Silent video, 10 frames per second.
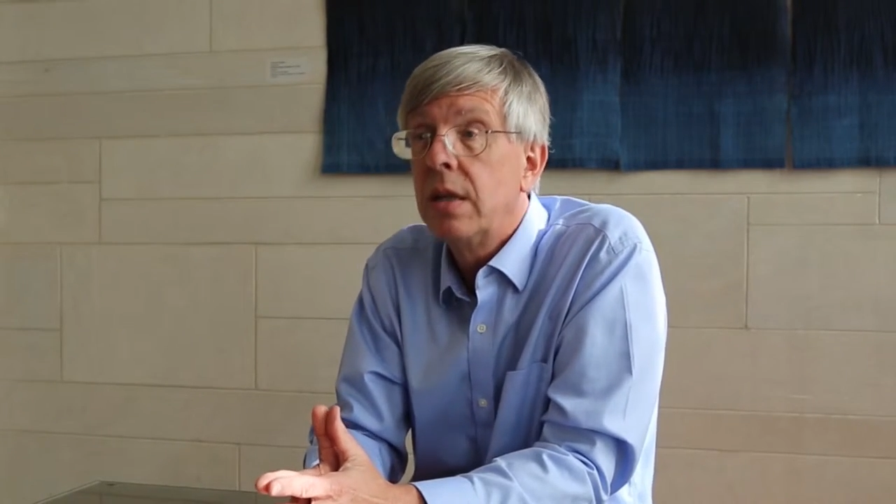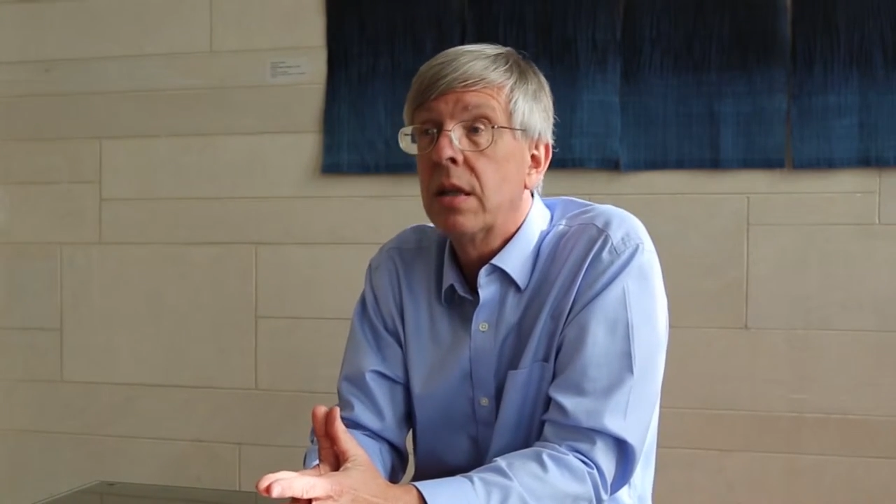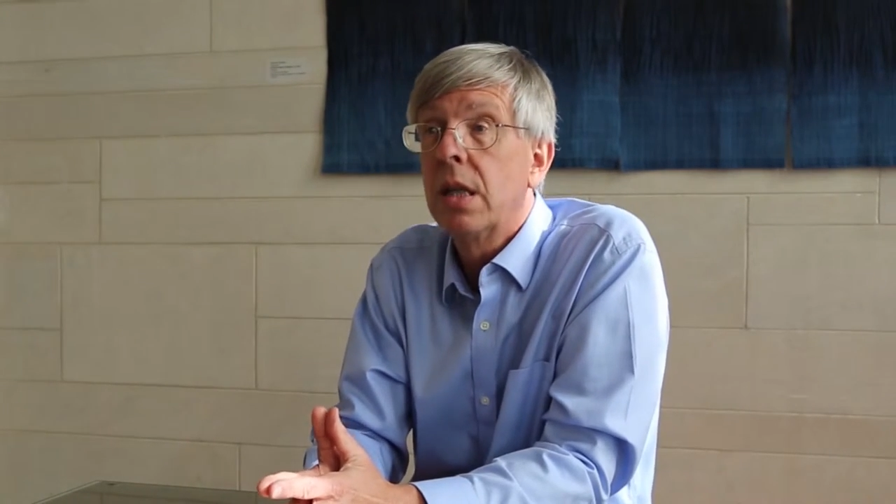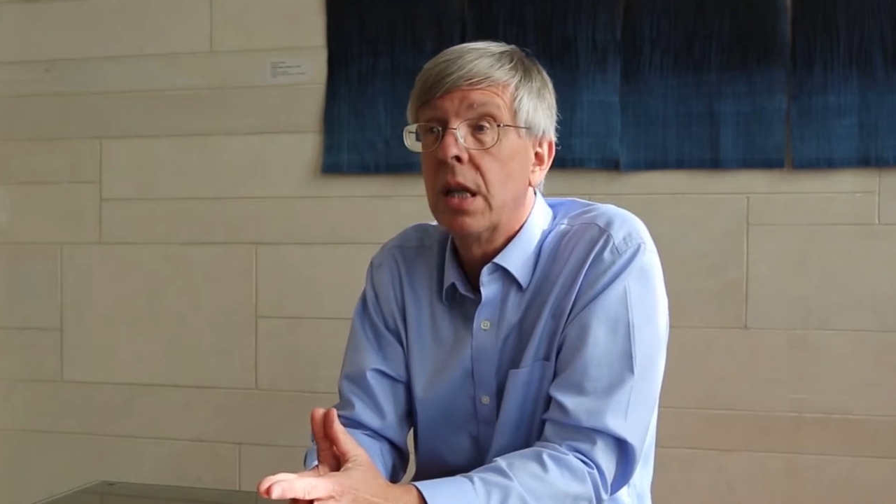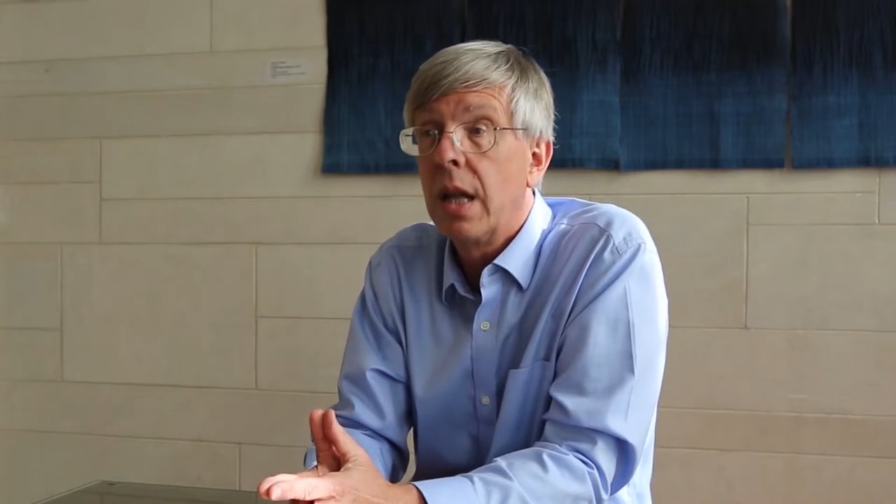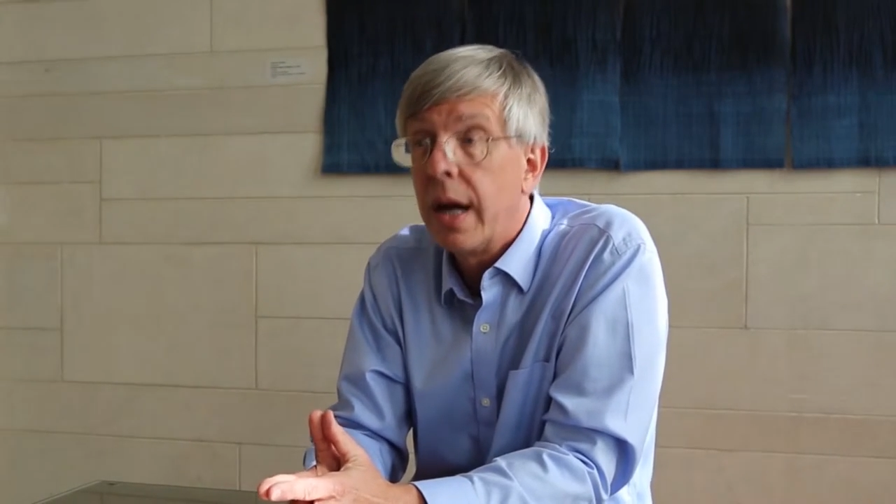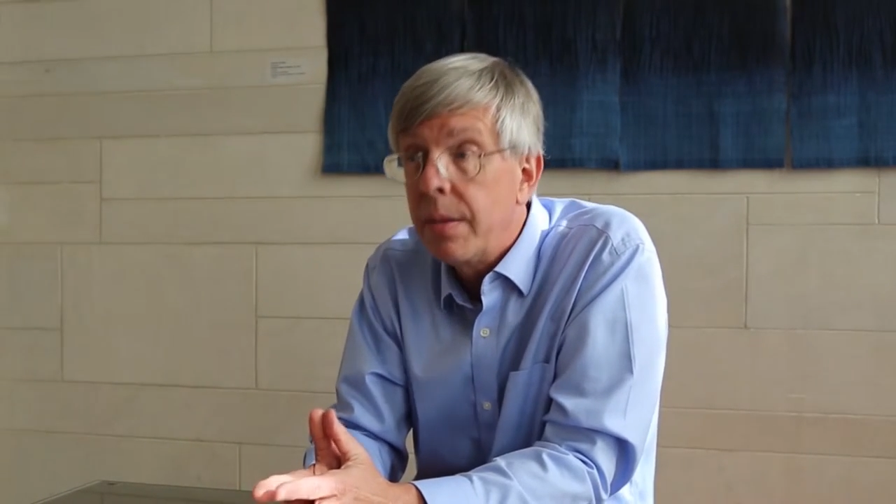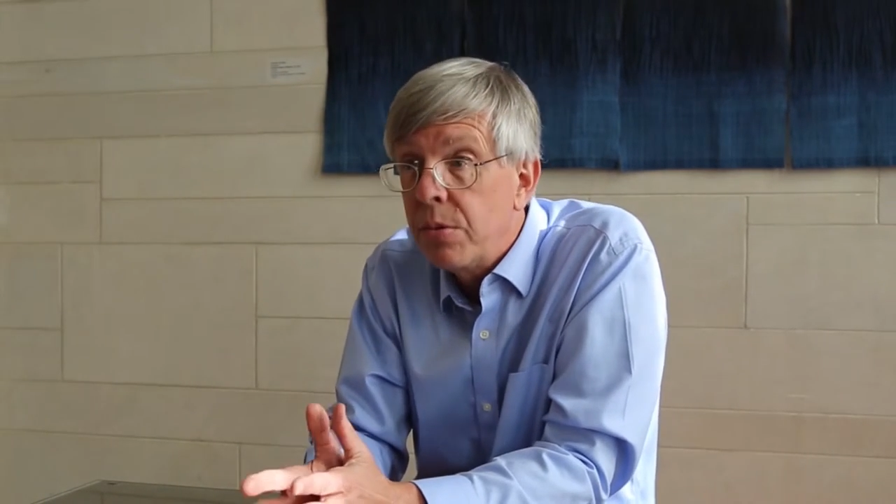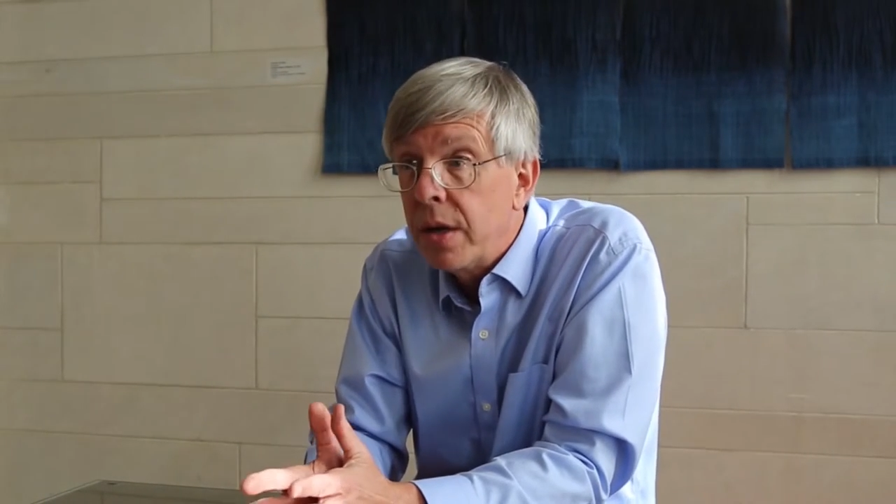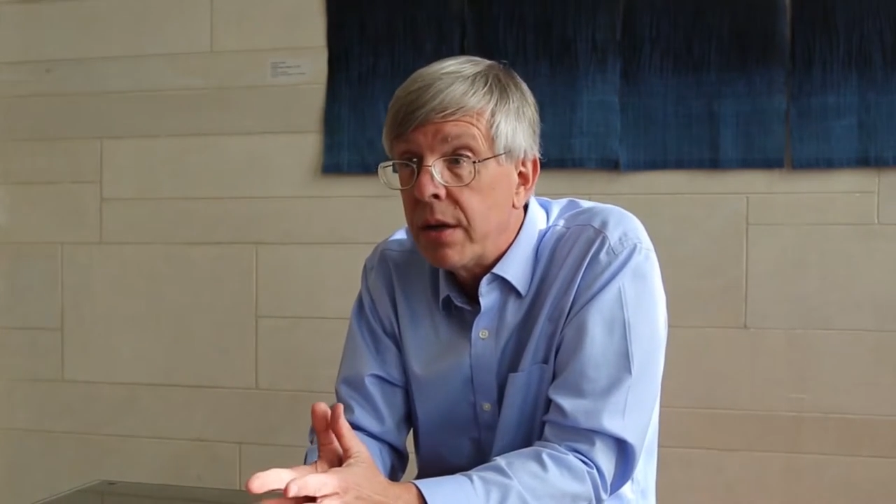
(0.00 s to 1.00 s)
to the
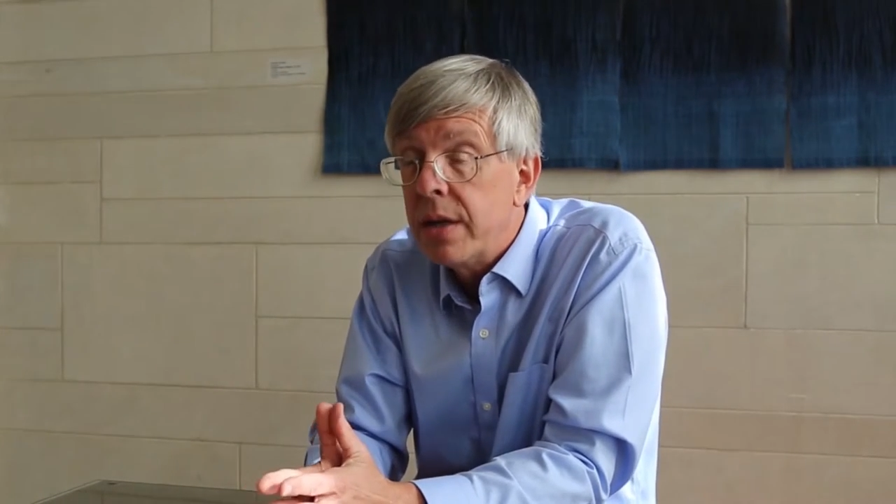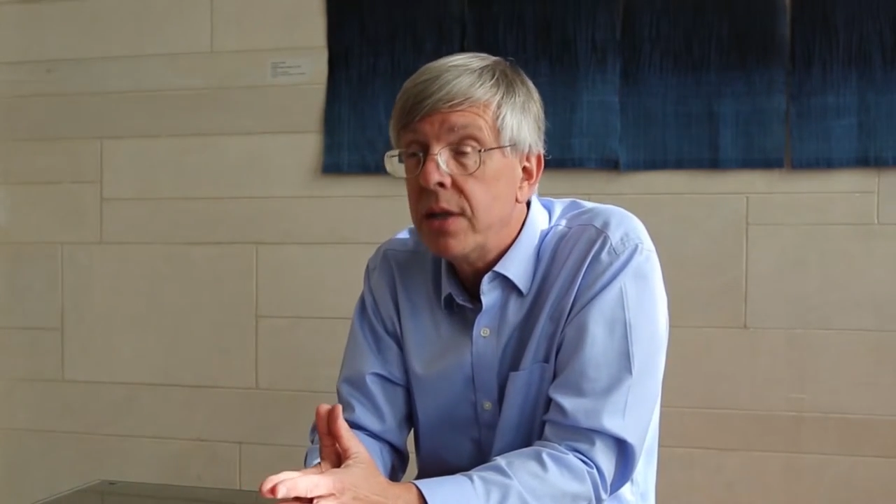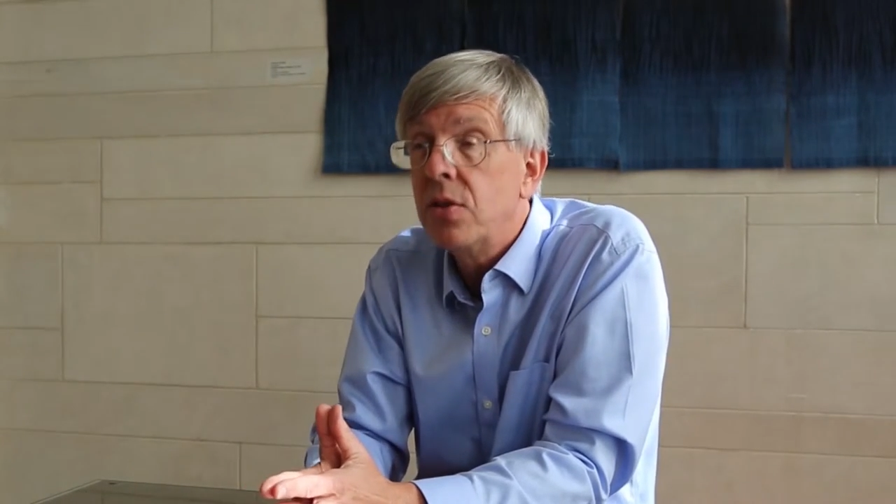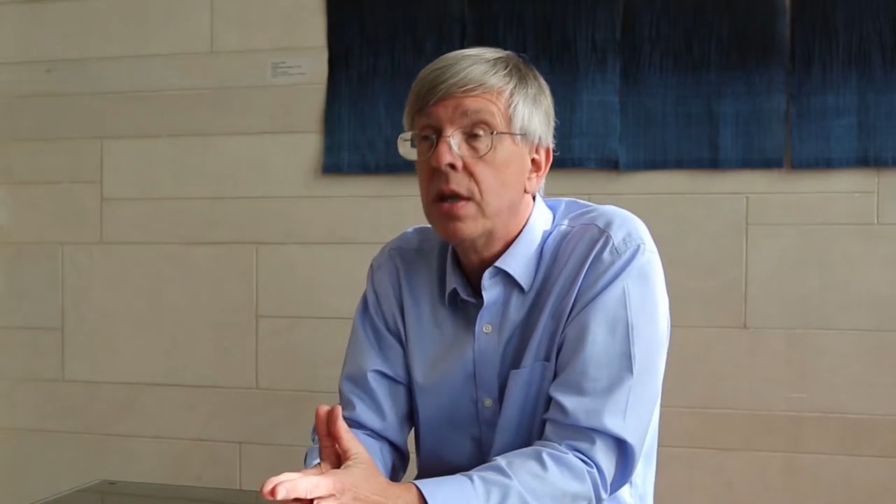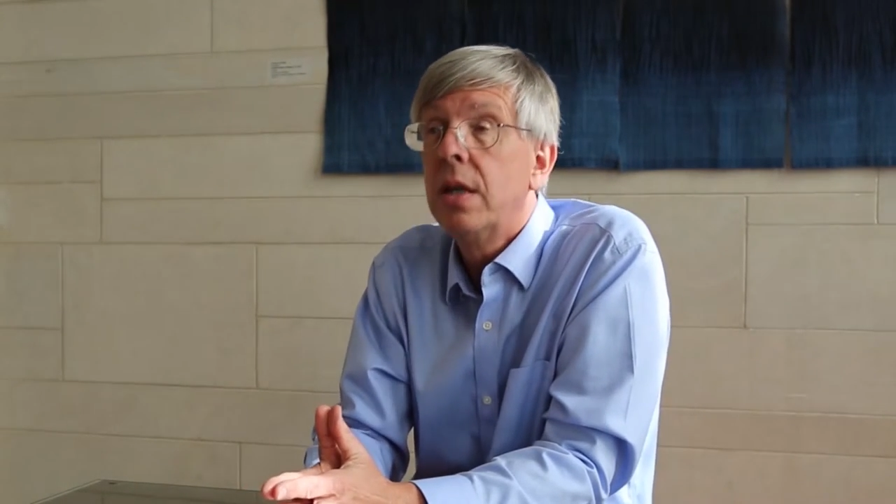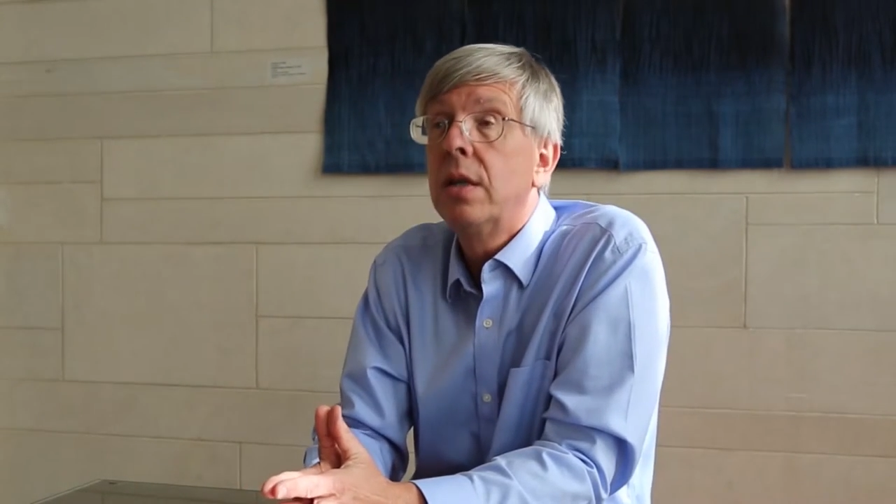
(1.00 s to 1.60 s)
libraries,